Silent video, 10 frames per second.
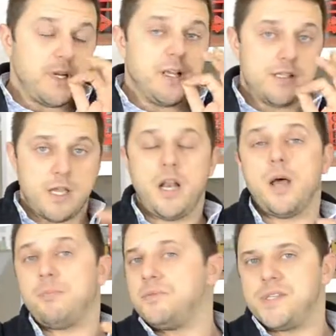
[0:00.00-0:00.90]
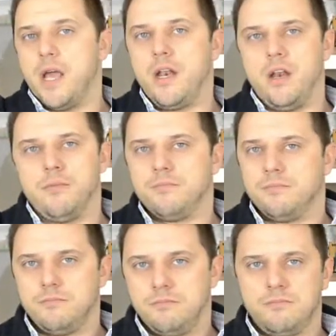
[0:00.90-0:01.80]
Sign up, sign in.
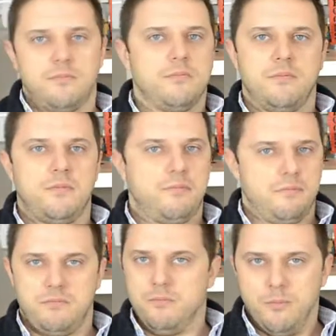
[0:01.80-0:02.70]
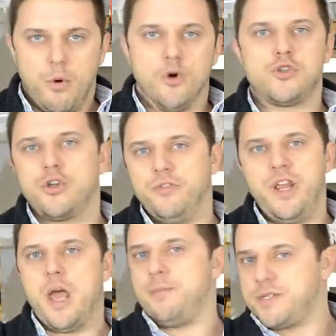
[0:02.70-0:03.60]
Most of
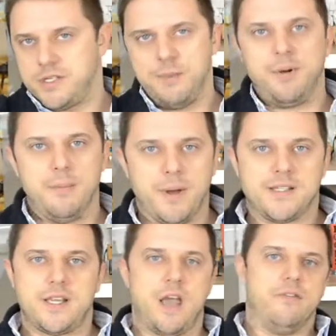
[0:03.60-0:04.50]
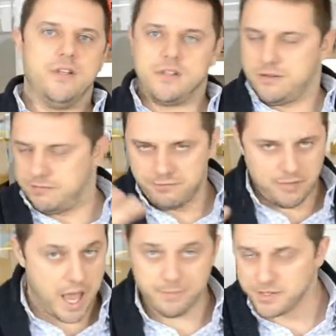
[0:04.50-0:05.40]
the apps simply must have this.
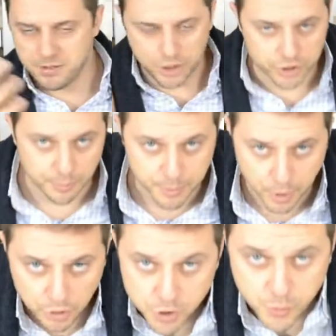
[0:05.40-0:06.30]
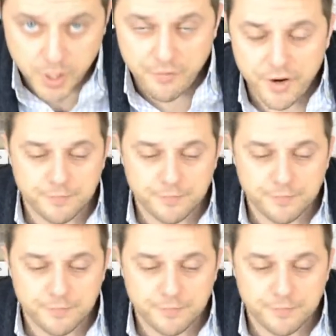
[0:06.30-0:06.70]
Apps, digital products, whatever.